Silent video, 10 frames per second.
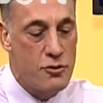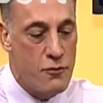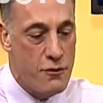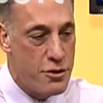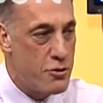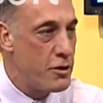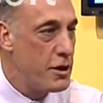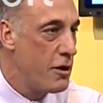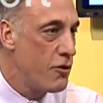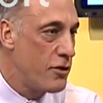So for 30
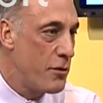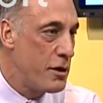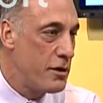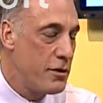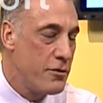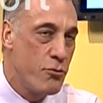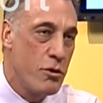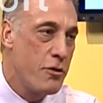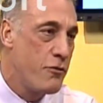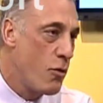years, I've been
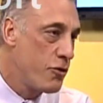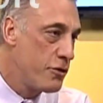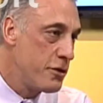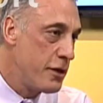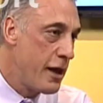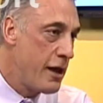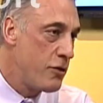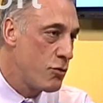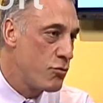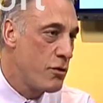really fortunate to
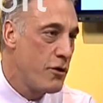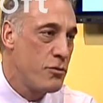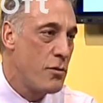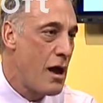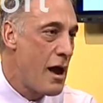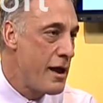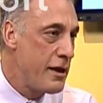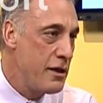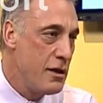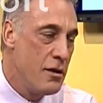engage with really some
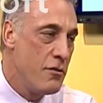high